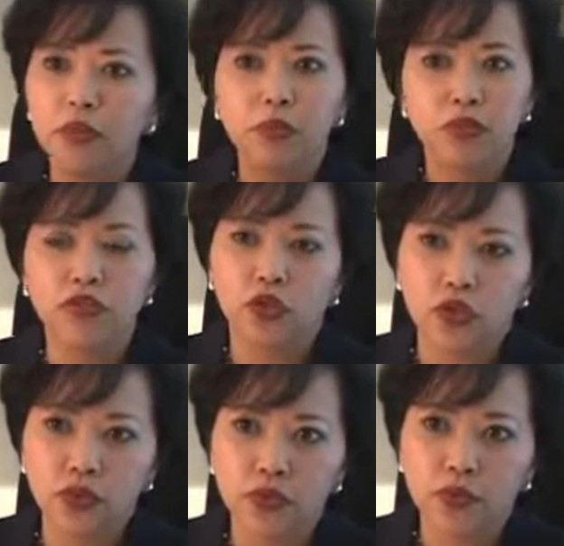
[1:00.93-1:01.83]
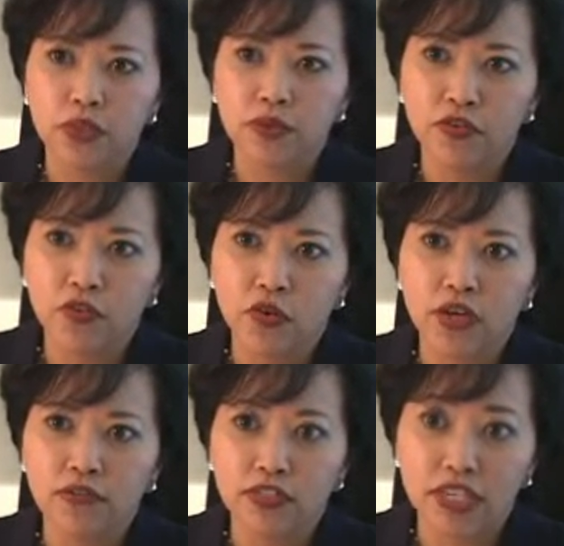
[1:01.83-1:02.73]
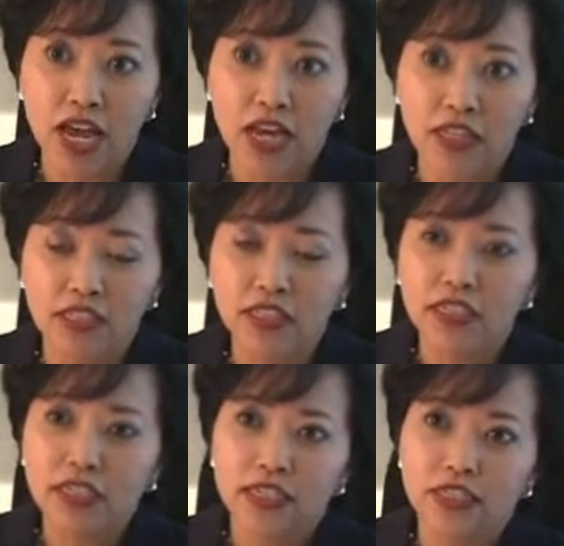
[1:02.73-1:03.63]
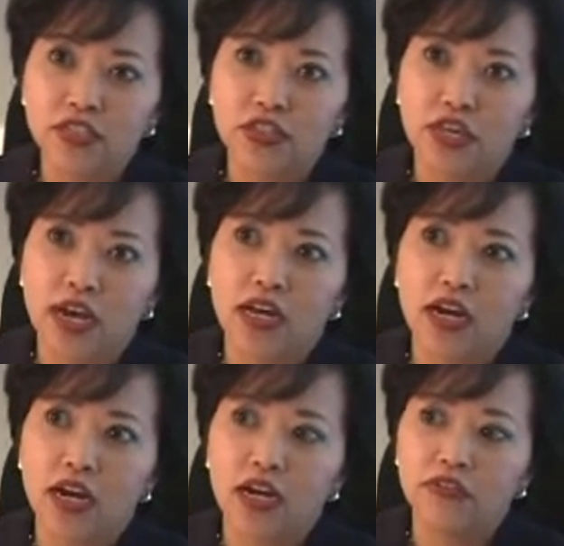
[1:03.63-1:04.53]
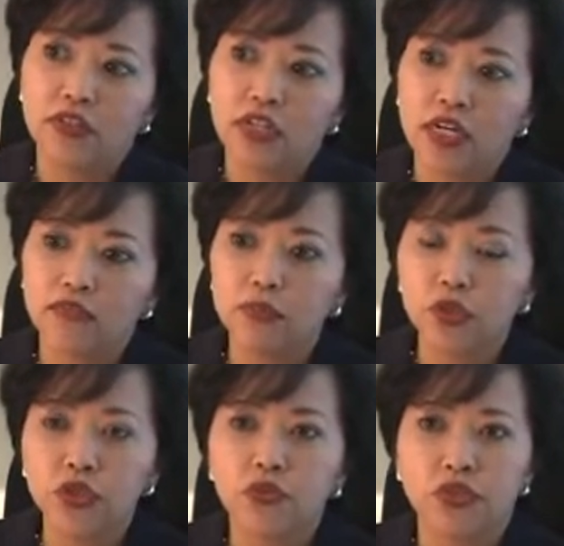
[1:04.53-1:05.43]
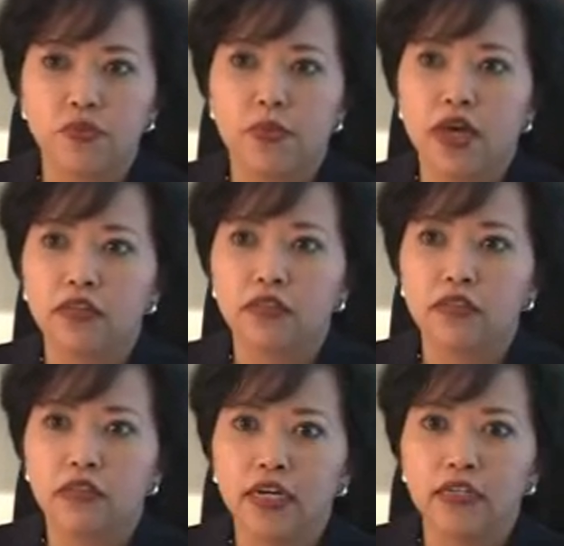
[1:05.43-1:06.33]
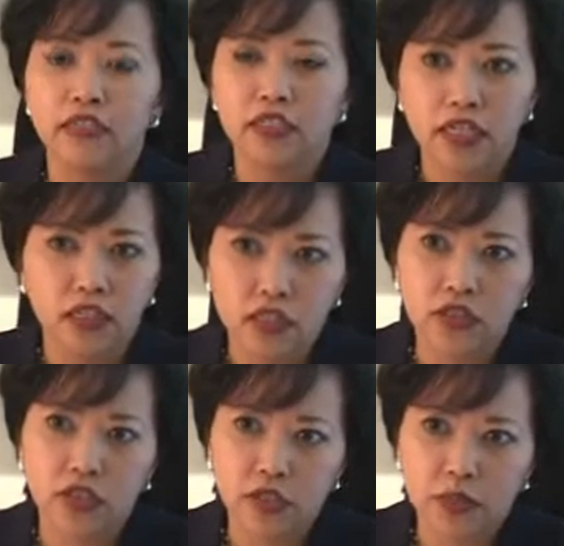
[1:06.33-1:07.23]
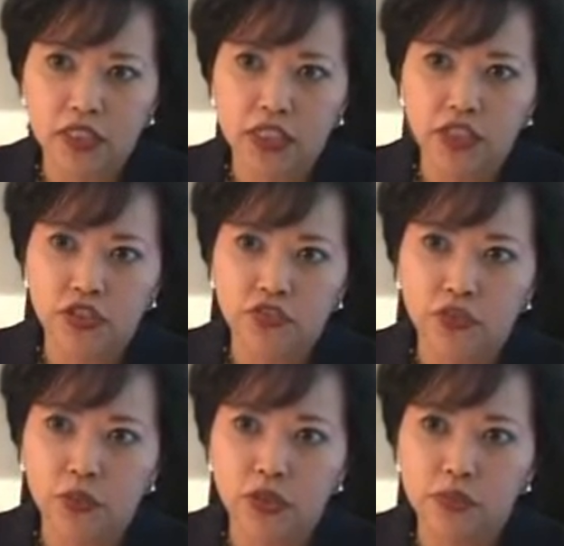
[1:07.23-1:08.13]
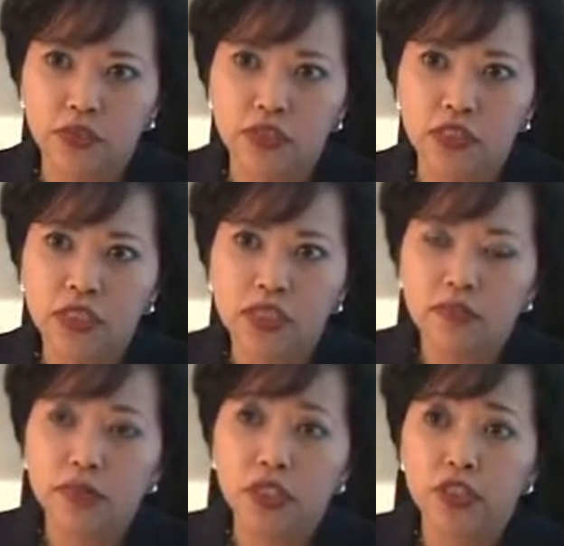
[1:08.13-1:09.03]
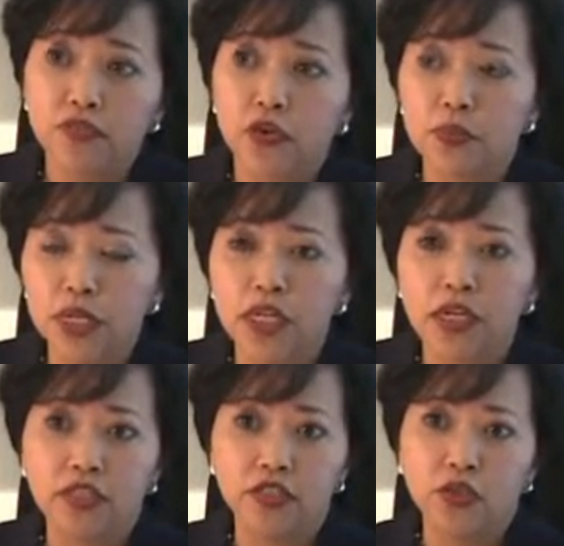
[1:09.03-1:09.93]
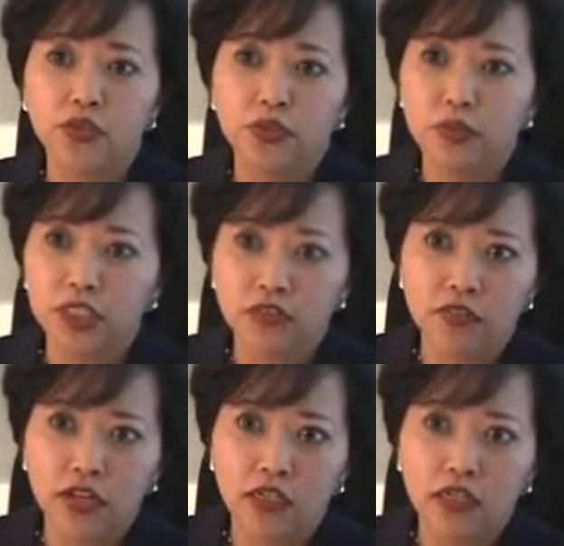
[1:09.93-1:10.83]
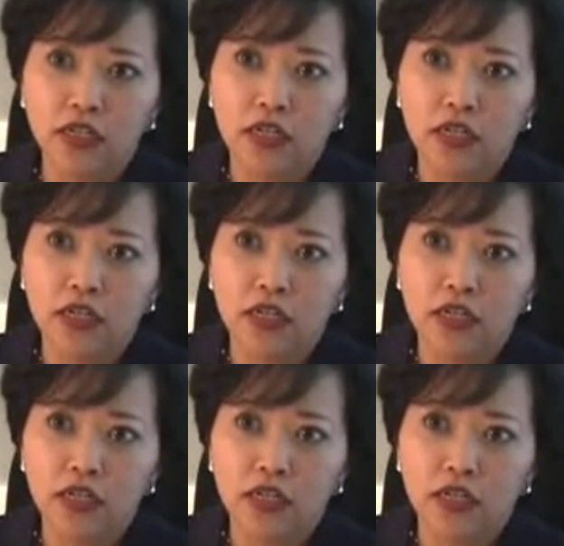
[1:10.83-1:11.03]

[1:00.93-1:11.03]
of people who have worked with me before have said is that I have a lot of mutual respect and I set clear expectations for people. Because for me, I totally believe that